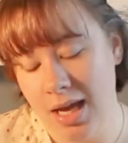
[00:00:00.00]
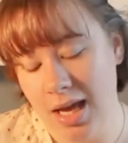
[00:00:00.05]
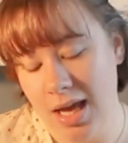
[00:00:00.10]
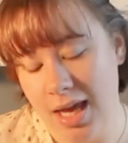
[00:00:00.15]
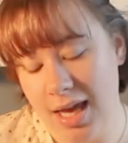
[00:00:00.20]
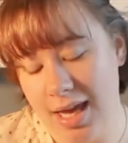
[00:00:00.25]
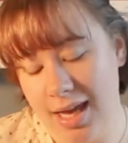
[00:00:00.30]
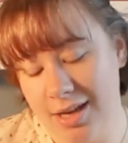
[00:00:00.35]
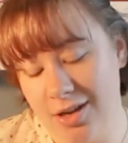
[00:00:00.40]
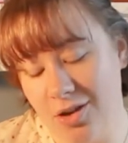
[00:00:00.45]

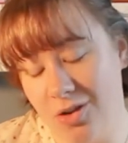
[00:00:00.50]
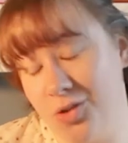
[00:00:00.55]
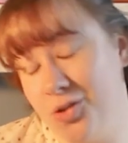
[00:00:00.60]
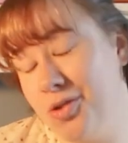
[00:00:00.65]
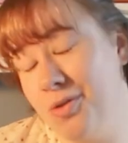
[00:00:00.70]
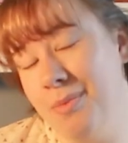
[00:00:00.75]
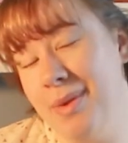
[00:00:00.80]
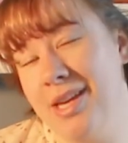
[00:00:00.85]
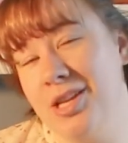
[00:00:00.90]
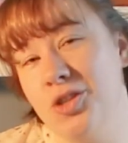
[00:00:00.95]
And
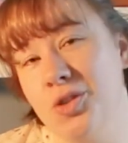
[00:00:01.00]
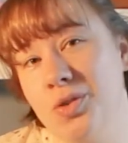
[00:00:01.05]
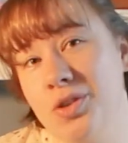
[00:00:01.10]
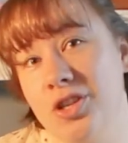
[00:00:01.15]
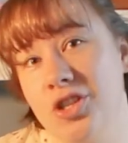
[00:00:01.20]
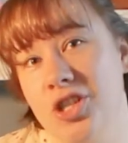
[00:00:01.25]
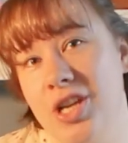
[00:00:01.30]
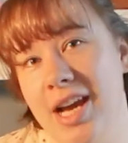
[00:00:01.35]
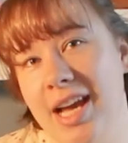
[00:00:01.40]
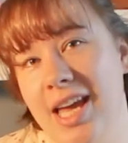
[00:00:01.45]
also make sure
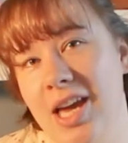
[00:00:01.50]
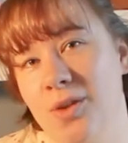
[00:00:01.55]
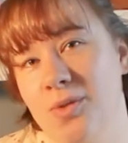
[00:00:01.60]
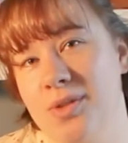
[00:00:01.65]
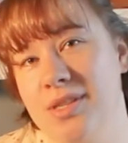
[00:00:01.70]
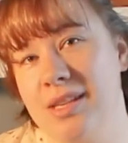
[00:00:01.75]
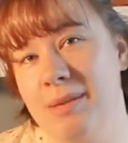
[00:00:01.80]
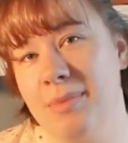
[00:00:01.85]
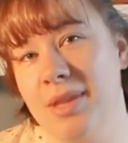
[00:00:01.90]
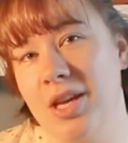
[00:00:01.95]
to check out
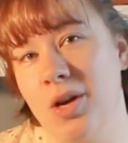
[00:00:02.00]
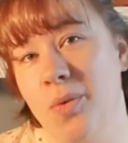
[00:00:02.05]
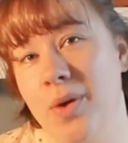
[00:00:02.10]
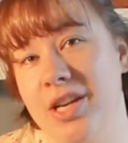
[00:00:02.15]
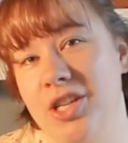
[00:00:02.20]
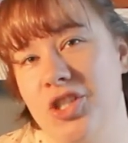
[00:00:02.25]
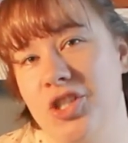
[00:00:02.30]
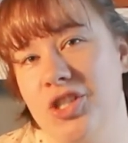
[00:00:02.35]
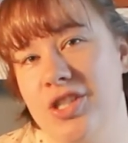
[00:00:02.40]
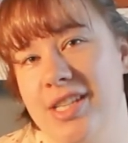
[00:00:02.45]
some of the
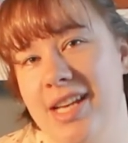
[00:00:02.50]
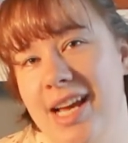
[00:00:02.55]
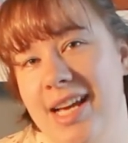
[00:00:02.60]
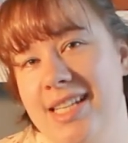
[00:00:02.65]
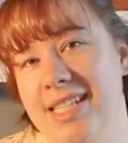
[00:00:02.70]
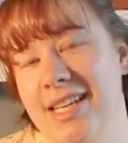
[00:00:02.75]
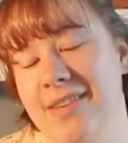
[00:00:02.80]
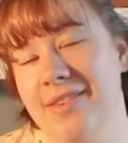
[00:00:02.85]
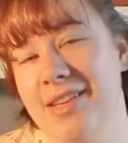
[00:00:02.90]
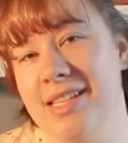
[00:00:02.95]
questions and
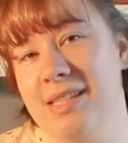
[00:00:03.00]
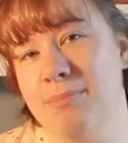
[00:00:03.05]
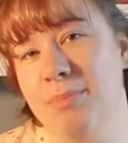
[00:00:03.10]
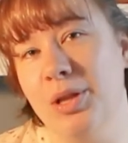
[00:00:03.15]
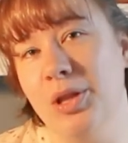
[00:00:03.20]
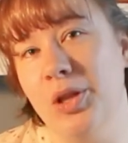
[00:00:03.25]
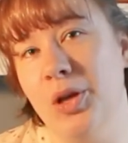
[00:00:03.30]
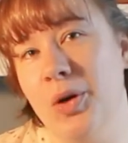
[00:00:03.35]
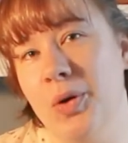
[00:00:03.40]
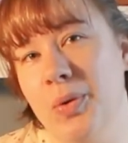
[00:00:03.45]
activities
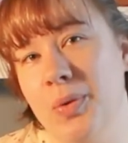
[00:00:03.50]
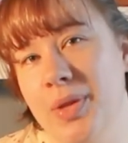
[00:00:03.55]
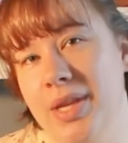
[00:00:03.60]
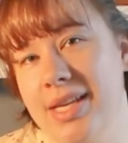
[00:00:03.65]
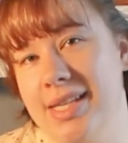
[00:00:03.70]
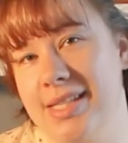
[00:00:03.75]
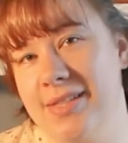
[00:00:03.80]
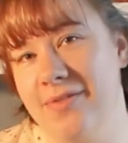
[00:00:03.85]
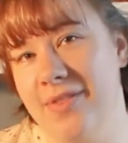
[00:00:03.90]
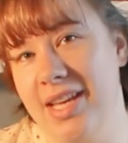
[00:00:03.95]
below
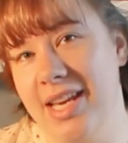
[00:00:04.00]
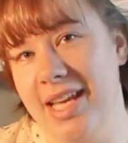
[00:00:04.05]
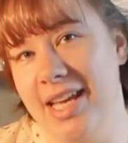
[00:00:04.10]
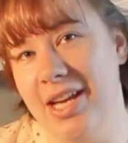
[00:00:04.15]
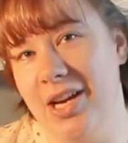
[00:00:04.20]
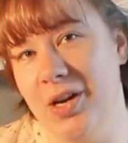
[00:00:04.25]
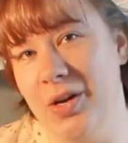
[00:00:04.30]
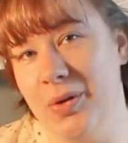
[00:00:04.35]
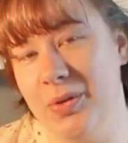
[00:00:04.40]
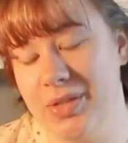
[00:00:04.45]
this
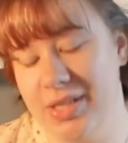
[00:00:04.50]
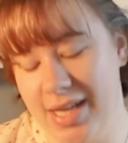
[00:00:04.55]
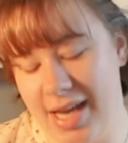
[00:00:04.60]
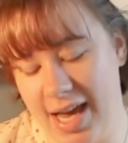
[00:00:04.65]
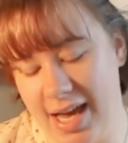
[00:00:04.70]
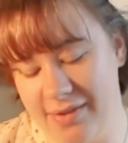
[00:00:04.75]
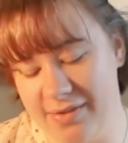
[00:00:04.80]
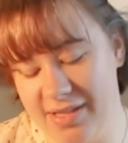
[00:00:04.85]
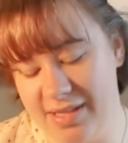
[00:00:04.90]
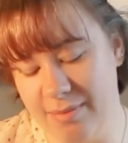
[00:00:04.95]
video to
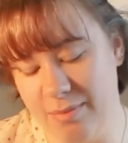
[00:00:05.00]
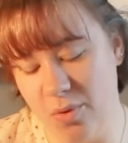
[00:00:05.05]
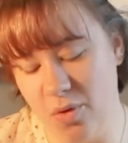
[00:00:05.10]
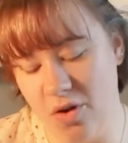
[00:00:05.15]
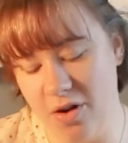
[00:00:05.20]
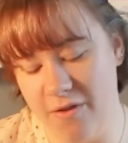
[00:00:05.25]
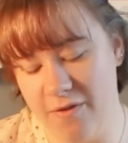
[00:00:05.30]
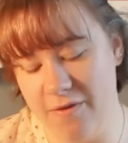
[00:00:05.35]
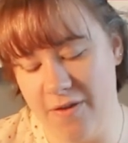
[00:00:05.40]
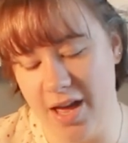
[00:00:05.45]
have some
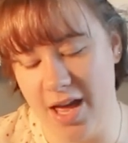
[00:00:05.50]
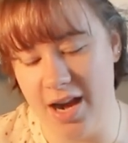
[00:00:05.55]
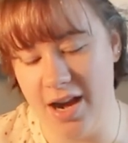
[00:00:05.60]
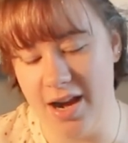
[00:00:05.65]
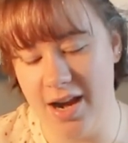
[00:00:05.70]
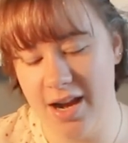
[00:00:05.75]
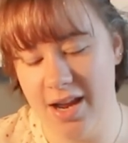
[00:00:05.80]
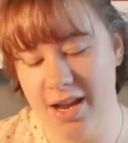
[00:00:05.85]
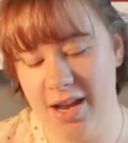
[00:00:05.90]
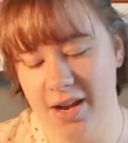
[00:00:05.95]
more
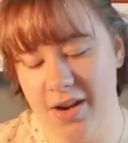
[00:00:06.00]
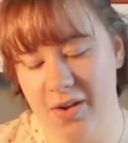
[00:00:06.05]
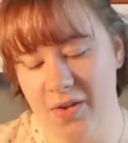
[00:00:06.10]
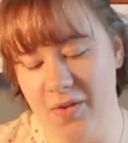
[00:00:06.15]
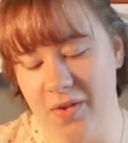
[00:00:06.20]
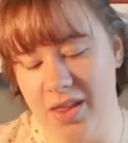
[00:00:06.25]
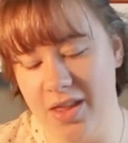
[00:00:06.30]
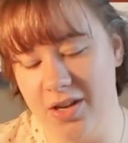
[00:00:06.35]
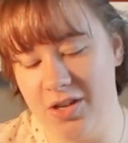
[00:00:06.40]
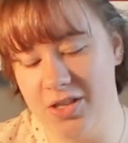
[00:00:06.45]
fun
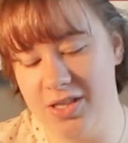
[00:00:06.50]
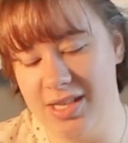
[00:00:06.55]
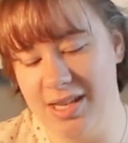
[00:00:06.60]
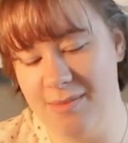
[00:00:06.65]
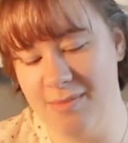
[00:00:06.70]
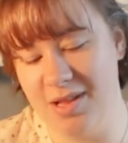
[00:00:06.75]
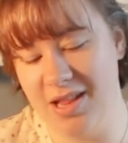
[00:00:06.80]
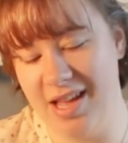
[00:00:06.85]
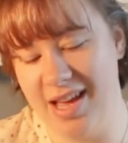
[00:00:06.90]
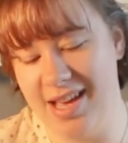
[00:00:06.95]
with our
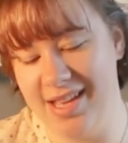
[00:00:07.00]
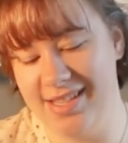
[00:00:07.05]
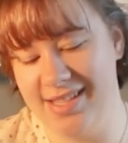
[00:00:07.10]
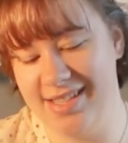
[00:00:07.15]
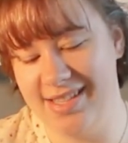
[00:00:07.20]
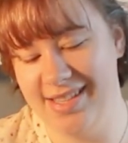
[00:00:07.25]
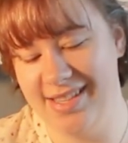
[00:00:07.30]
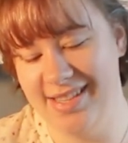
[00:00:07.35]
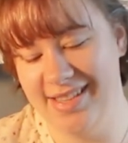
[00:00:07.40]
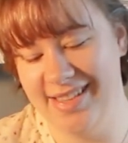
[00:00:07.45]
STEAM
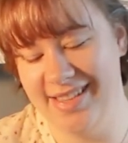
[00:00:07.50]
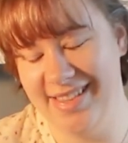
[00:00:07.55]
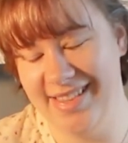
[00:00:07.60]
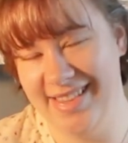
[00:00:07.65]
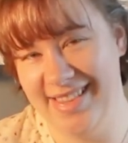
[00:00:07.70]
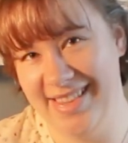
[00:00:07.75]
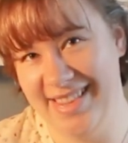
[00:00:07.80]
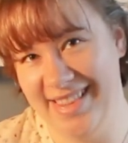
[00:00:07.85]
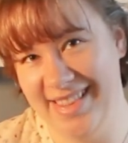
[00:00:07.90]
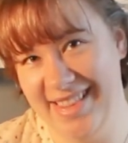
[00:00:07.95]
class.
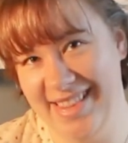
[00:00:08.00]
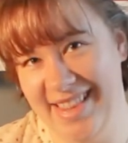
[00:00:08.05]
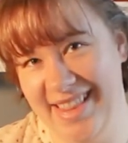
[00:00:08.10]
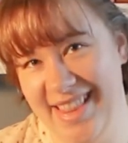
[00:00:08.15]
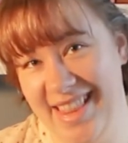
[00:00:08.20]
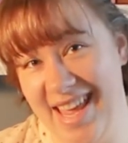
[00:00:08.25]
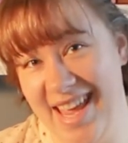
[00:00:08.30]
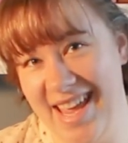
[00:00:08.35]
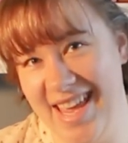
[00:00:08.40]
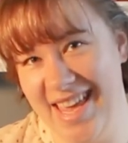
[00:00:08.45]

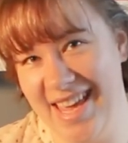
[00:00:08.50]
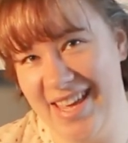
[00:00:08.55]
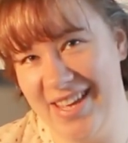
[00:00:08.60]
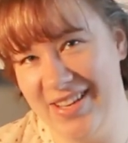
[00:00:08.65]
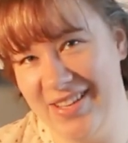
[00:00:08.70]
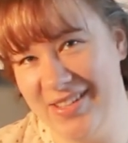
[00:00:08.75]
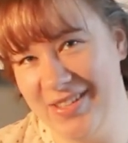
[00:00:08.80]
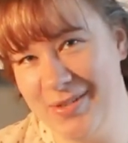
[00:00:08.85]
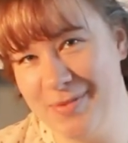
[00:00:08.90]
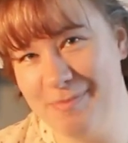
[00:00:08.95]
Thank
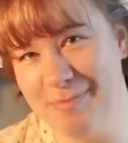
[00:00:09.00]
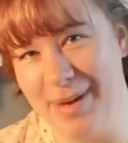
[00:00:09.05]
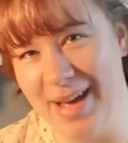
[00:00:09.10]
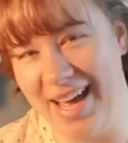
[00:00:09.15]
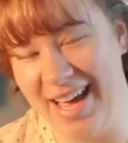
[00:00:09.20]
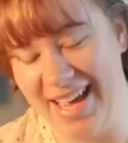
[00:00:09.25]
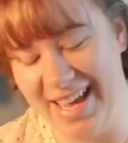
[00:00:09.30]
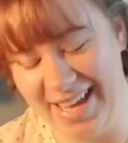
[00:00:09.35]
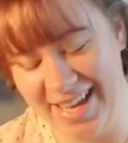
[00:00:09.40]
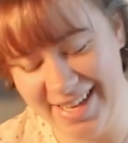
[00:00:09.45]
you.
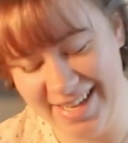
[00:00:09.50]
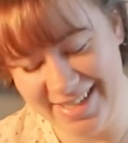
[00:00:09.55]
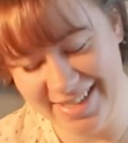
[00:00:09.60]
Bye.